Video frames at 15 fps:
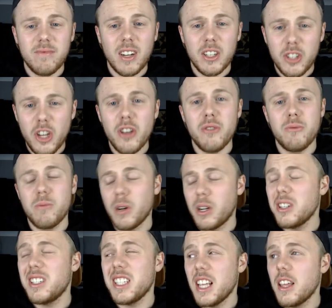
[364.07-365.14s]
I do,
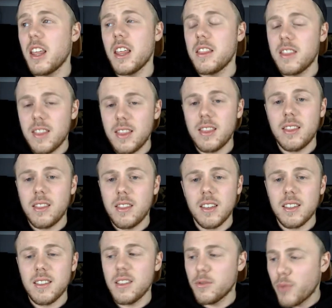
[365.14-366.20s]
because
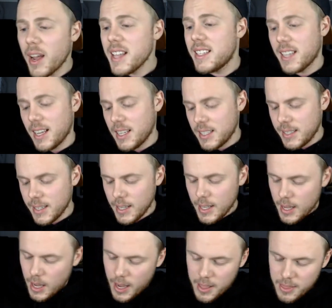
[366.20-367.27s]
the
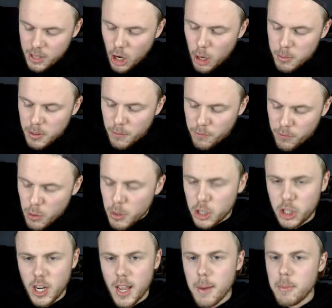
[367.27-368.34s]
ratings in terms of
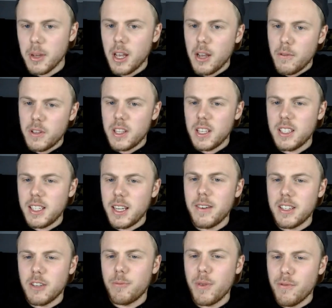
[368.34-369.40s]
viewership for this
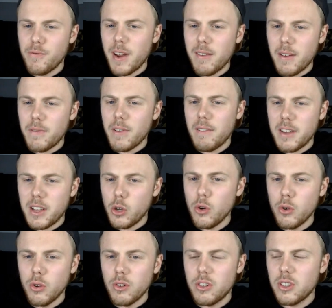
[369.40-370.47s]
series have been very, very
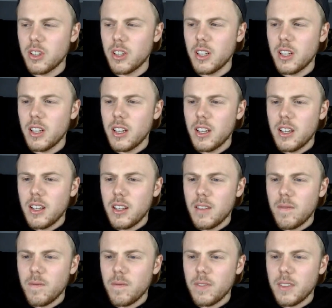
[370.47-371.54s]
good.
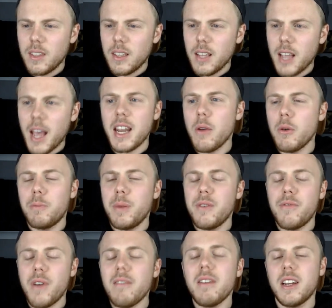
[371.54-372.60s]
And it would be
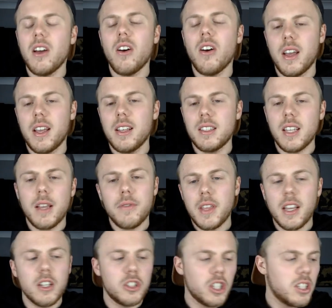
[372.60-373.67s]
very nice if
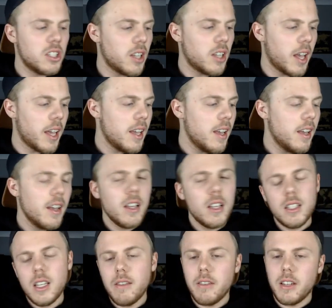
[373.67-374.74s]
they could just say,
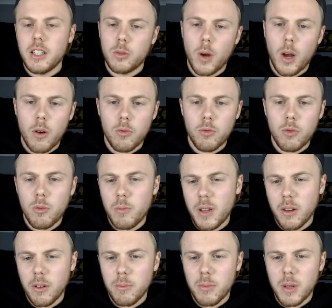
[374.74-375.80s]
Series 12 will be
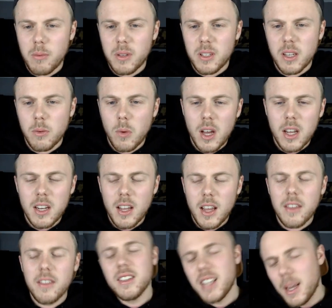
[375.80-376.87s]
on BBC One
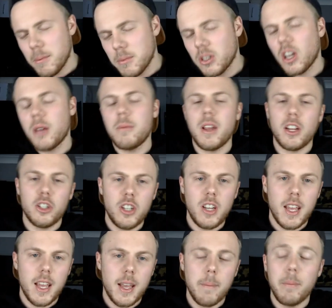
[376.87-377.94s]
at the same time next
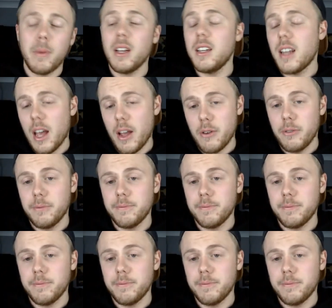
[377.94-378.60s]
year. But no.